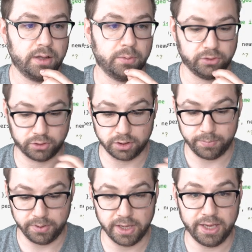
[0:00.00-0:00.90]
which is going to
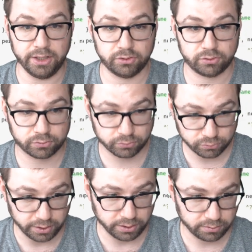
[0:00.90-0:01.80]
be a
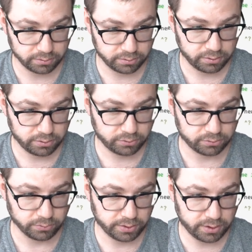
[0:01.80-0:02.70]
string.
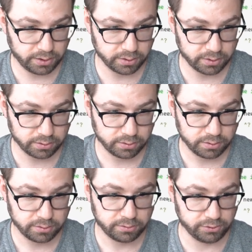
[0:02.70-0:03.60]
So here,
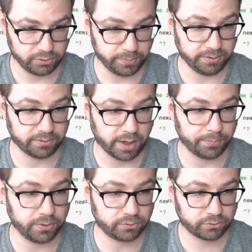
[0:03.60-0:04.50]
this is being
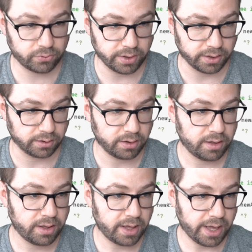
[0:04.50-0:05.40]
typed as string.
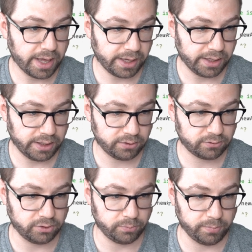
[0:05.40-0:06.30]

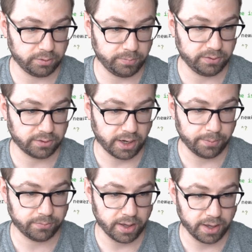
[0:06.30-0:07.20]
Age is going to be
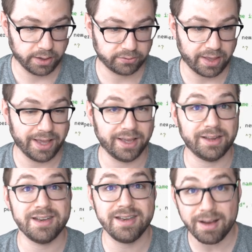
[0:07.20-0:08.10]
typed as
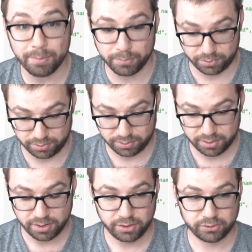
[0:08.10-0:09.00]
a number.
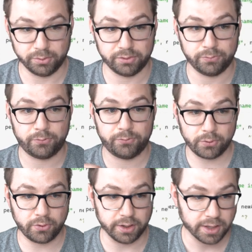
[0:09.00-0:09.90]
So it's
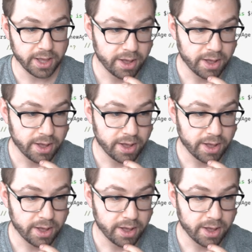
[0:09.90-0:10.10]
inferring